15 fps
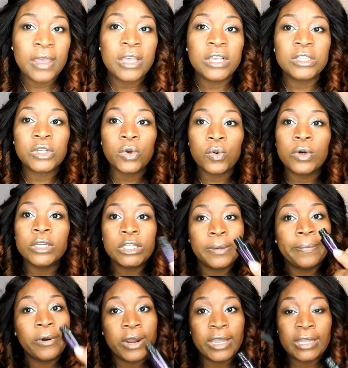It's going to
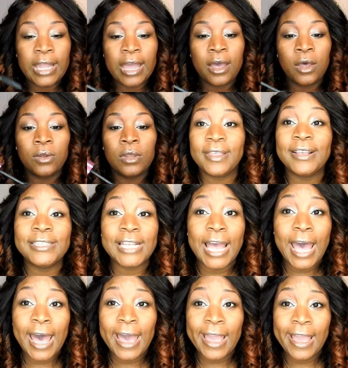break down. Things that
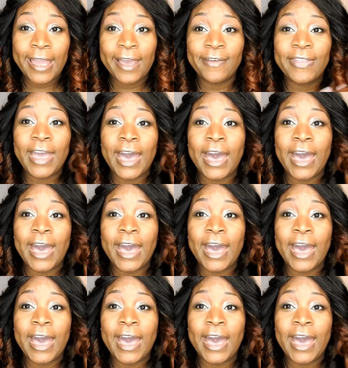I have